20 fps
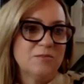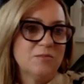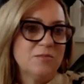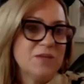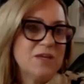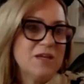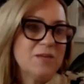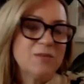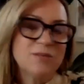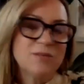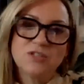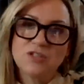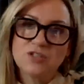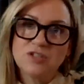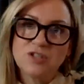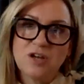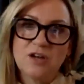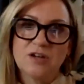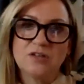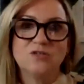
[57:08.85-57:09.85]
be able to
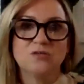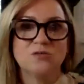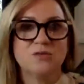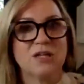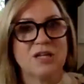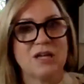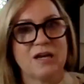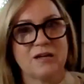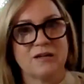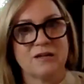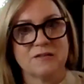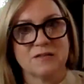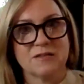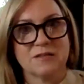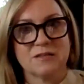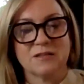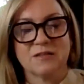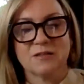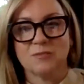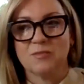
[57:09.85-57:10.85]
talk to a
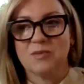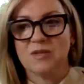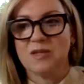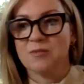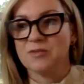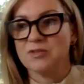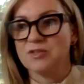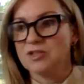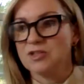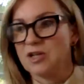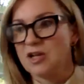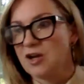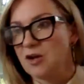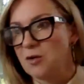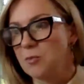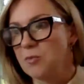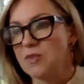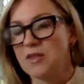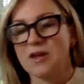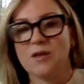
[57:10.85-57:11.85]
guest and be able to
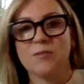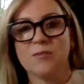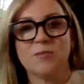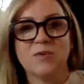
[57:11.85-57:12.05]
help them,